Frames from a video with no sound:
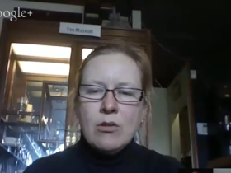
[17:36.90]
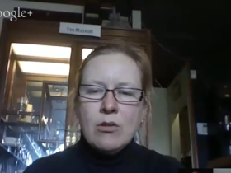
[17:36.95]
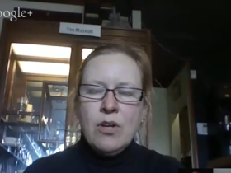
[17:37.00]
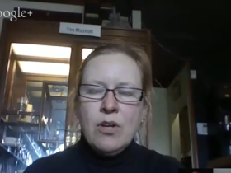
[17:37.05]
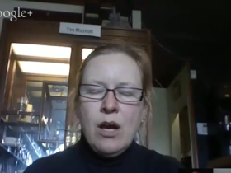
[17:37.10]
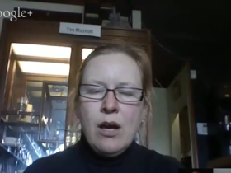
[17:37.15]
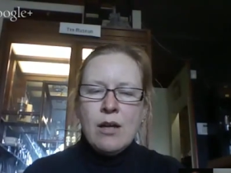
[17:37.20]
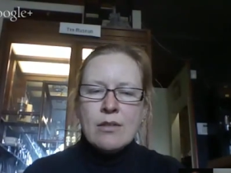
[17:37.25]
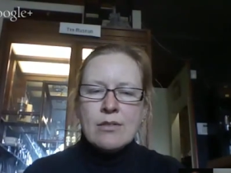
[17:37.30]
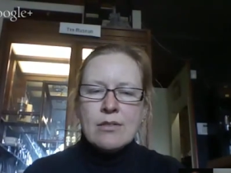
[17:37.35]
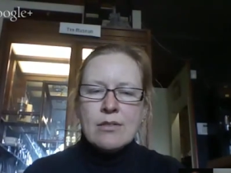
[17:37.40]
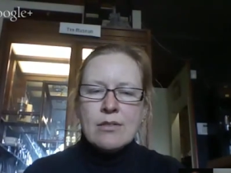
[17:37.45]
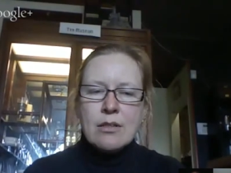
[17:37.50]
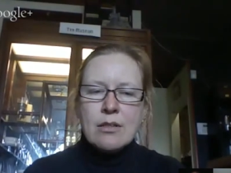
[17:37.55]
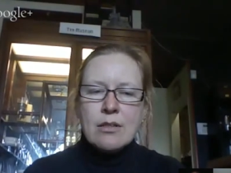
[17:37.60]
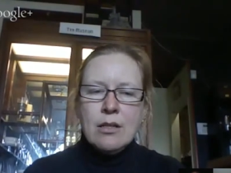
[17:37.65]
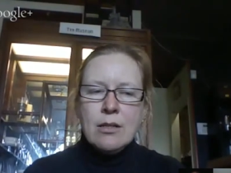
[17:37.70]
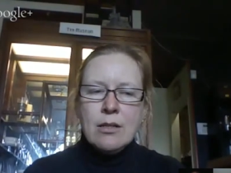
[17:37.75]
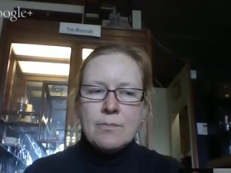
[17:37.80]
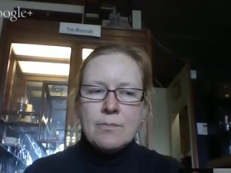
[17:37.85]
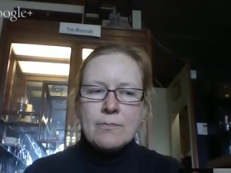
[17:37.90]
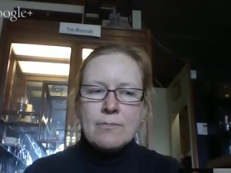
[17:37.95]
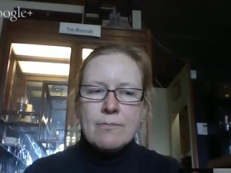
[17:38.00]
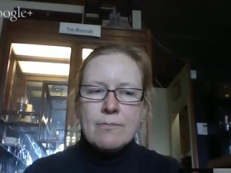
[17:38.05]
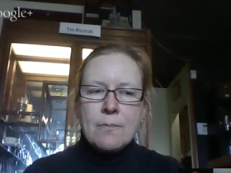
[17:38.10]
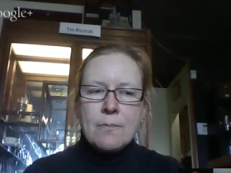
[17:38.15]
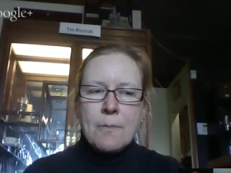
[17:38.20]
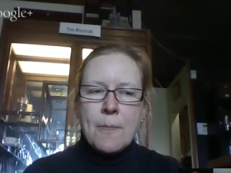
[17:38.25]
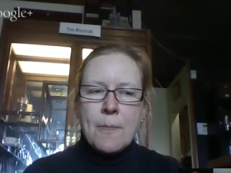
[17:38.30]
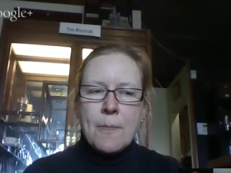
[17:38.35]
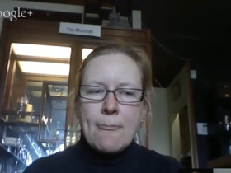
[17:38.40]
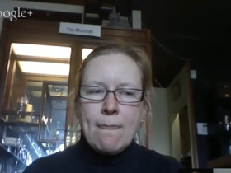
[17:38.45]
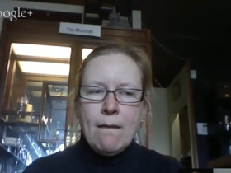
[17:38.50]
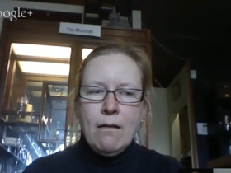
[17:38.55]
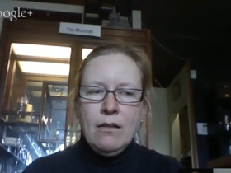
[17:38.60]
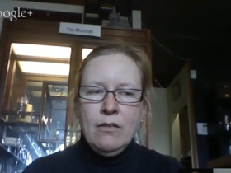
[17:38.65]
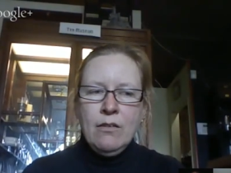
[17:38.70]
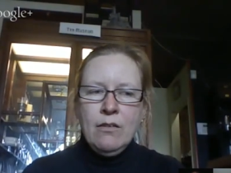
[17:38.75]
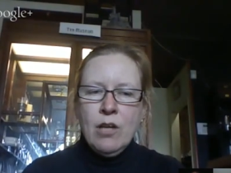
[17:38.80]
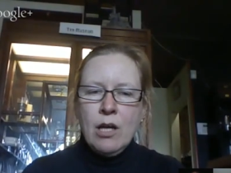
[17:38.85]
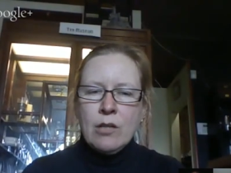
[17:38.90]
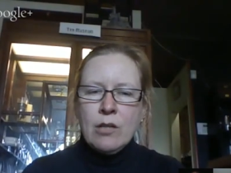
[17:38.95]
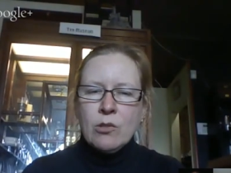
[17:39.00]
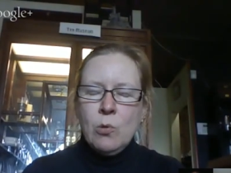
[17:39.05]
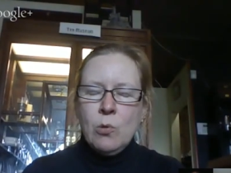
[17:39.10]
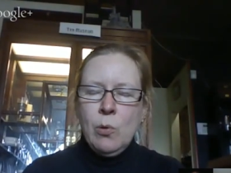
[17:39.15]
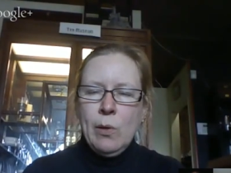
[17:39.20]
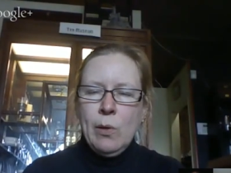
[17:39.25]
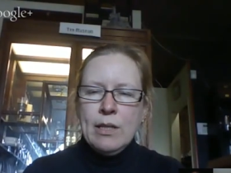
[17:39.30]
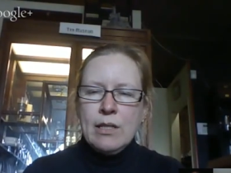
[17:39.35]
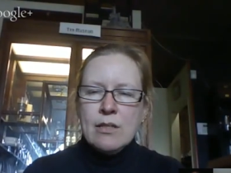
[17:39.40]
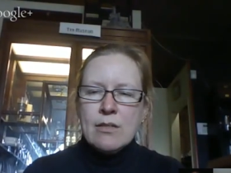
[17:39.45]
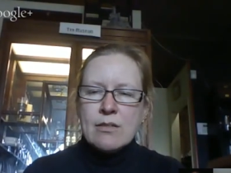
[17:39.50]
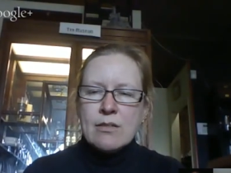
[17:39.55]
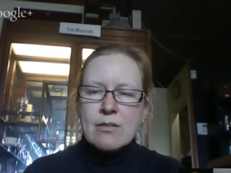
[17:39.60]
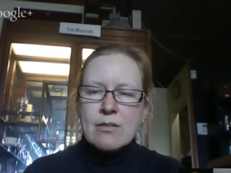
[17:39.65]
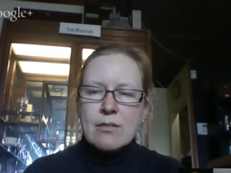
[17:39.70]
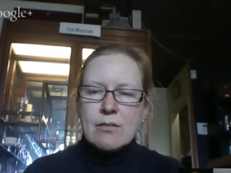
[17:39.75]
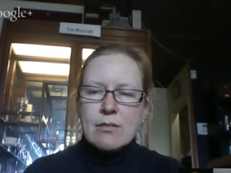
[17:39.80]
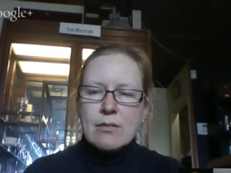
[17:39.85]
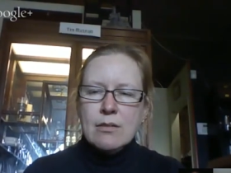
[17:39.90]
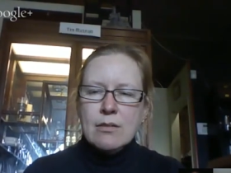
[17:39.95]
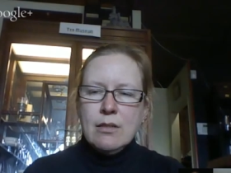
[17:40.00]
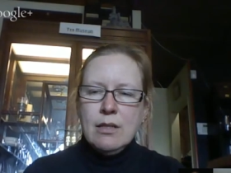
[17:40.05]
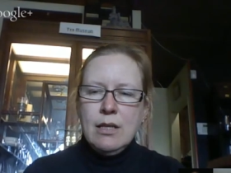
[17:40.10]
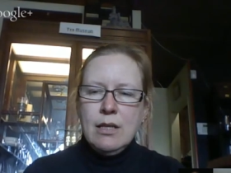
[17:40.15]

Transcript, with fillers: are not quite as